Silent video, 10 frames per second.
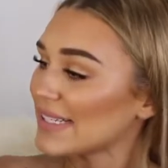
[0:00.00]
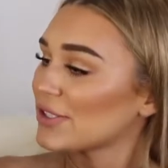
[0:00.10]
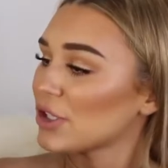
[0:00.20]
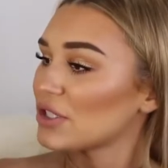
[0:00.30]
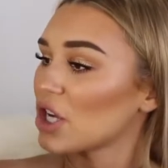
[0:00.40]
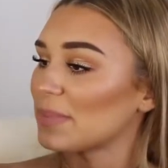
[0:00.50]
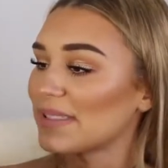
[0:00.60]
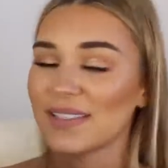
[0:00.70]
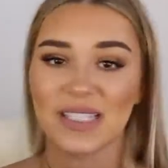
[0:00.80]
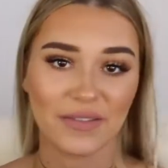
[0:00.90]
These two
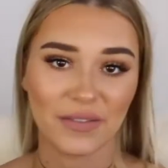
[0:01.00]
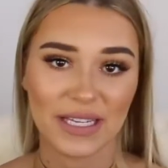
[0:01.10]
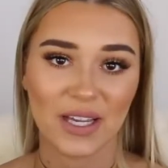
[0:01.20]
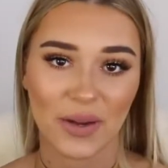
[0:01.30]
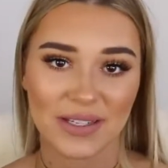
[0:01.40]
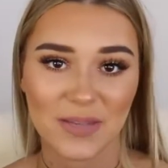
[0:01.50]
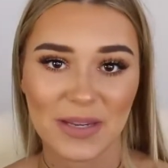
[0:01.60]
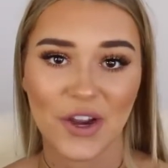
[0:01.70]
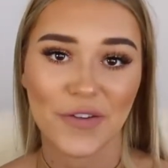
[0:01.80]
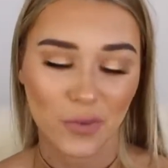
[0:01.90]
tops are definitely going to
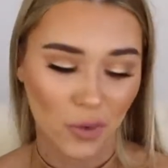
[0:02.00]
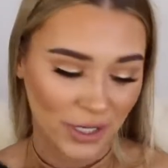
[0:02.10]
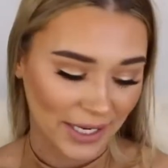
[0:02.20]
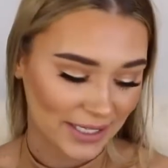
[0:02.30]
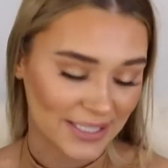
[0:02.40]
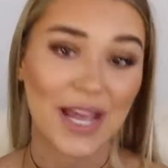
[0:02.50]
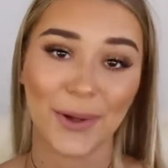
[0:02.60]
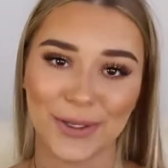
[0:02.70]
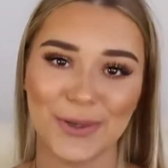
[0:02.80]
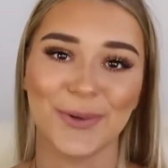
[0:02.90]
be overworn, I can
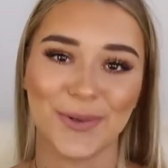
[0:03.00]
tell you